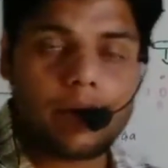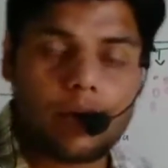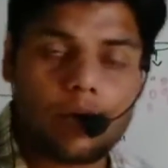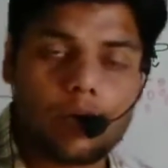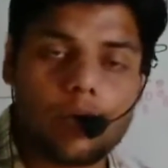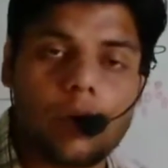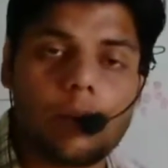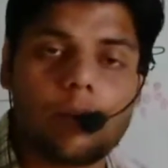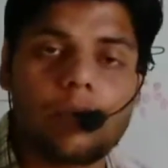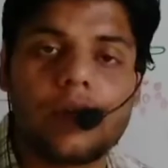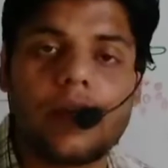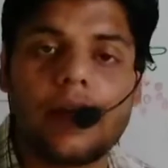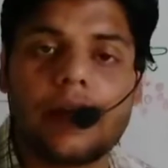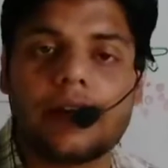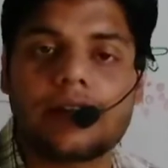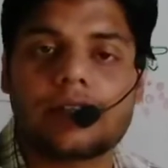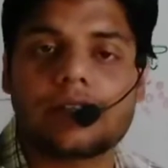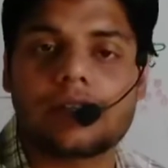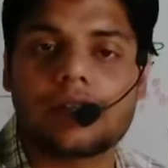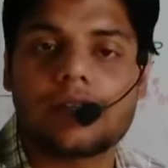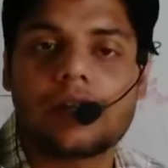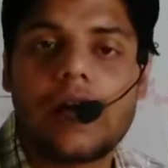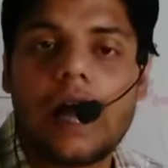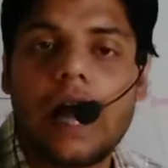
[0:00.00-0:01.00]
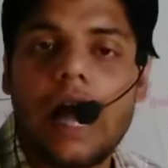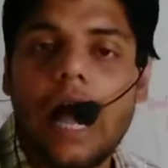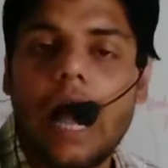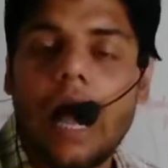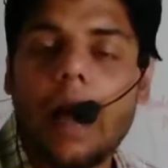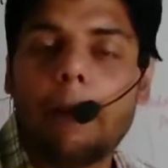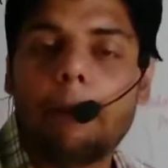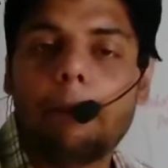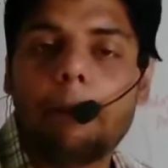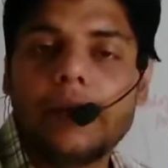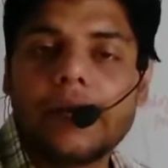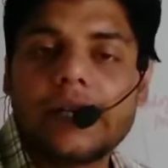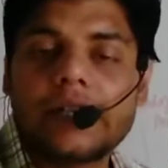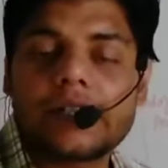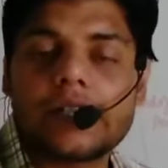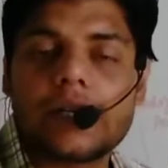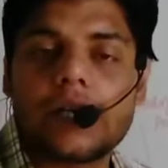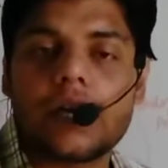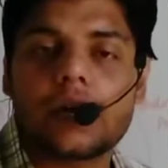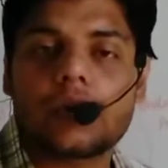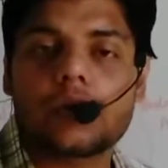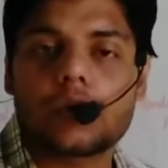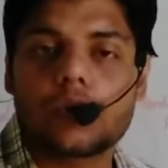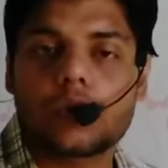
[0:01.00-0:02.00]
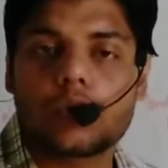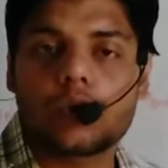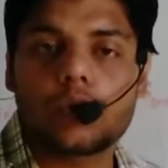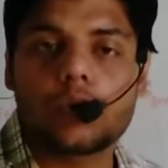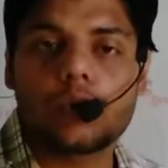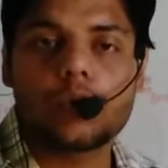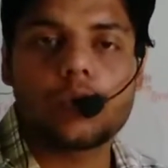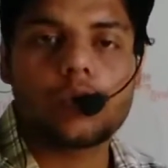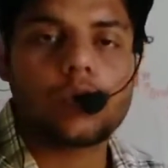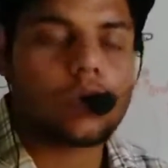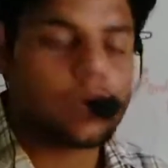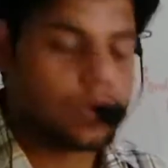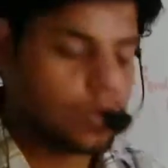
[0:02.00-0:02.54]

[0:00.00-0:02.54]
reticulum there is a beta 2